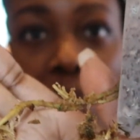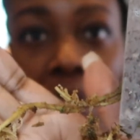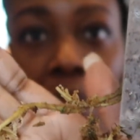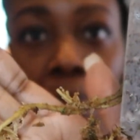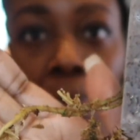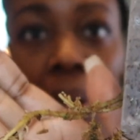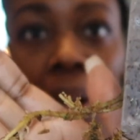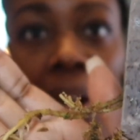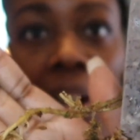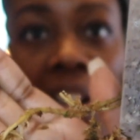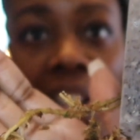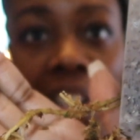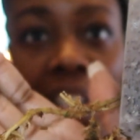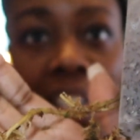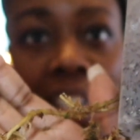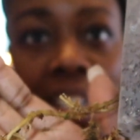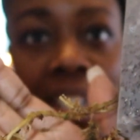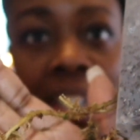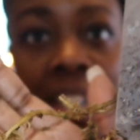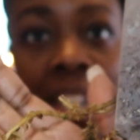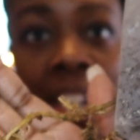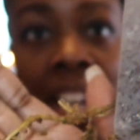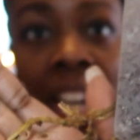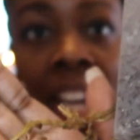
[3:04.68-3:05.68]

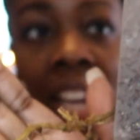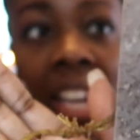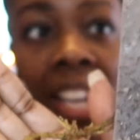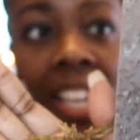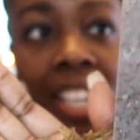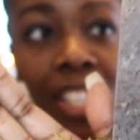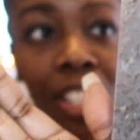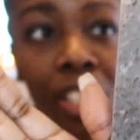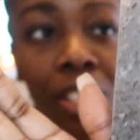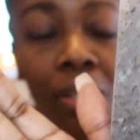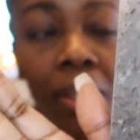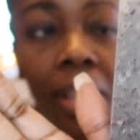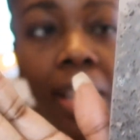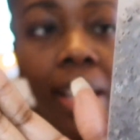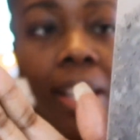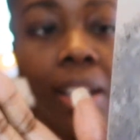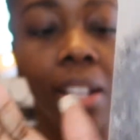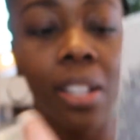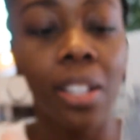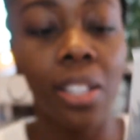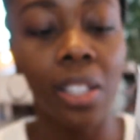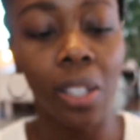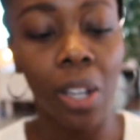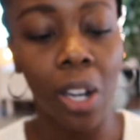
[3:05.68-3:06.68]
repotted into
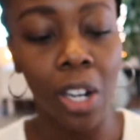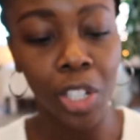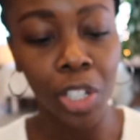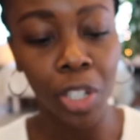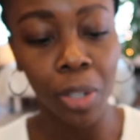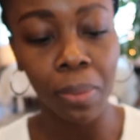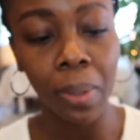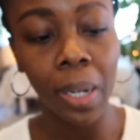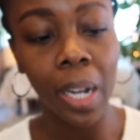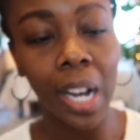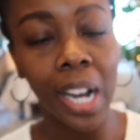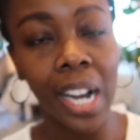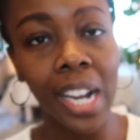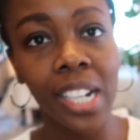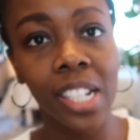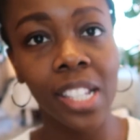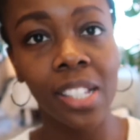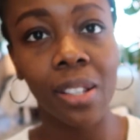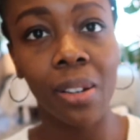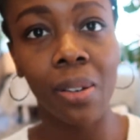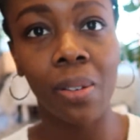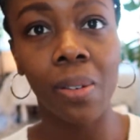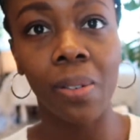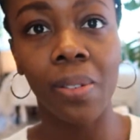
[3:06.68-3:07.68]
a larger pot,
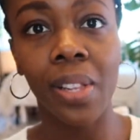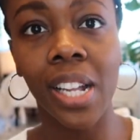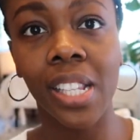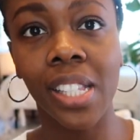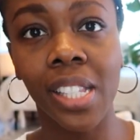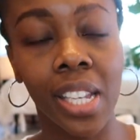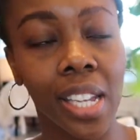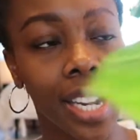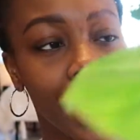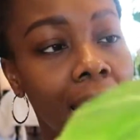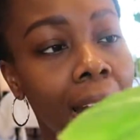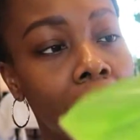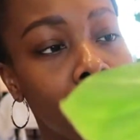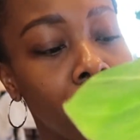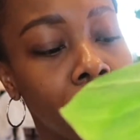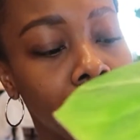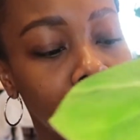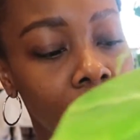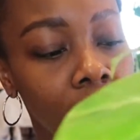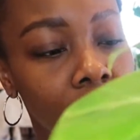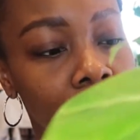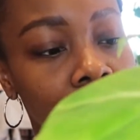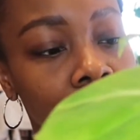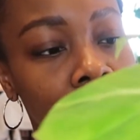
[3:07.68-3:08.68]
so that's gonna
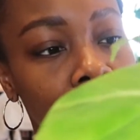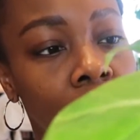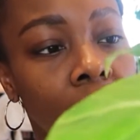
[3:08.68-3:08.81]
happen